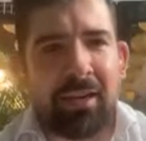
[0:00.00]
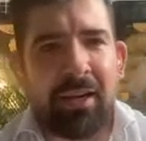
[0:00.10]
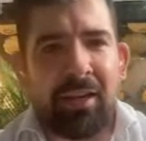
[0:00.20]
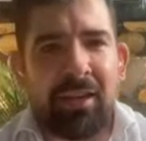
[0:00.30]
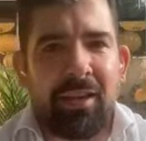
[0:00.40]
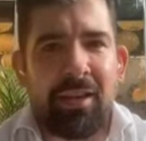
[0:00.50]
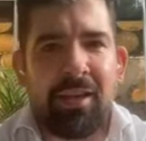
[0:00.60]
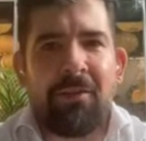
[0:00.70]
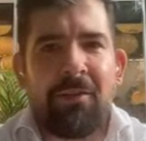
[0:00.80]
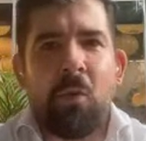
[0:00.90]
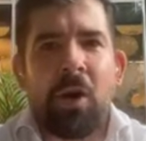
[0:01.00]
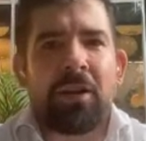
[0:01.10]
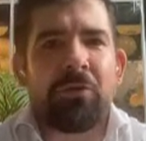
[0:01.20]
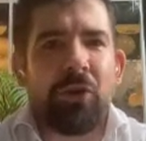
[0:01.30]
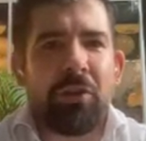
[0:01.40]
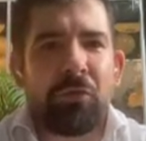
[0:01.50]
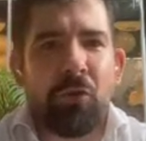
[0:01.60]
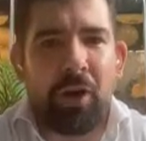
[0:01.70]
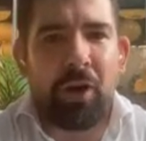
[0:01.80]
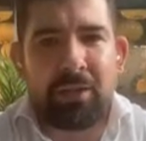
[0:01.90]
exactly. If you want to trade
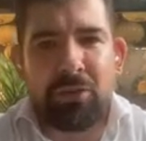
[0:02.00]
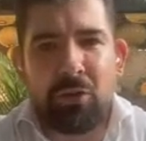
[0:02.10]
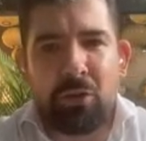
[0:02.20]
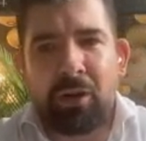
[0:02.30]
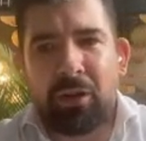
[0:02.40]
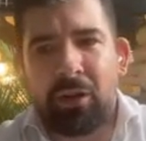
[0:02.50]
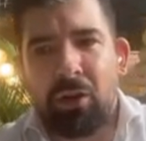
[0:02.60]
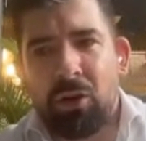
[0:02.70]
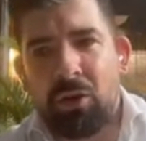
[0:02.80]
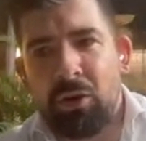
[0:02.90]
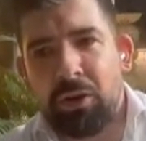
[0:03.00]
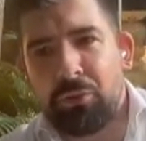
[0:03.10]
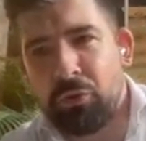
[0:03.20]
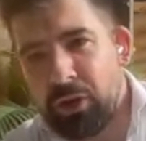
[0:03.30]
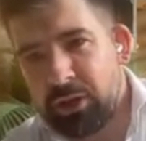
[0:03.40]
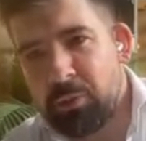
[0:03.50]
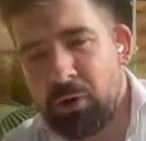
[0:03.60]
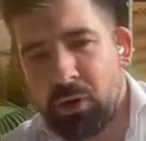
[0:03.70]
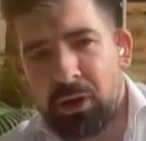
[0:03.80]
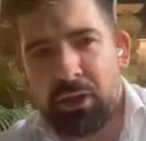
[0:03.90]
forex, you're gonna go on a forex
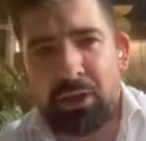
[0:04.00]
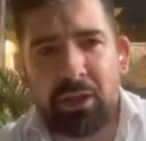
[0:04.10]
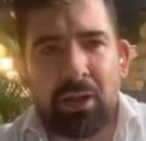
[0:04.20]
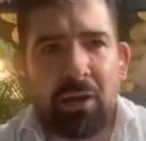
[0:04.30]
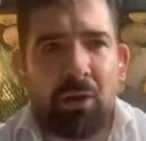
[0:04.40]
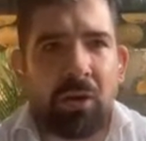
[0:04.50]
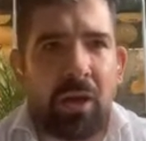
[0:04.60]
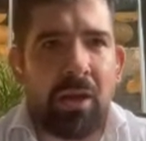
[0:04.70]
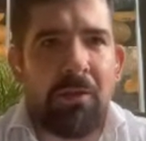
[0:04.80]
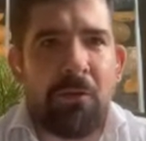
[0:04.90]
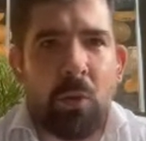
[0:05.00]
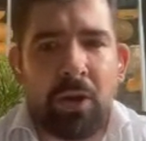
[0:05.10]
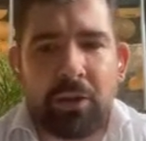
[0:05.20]
broker. Okay, if you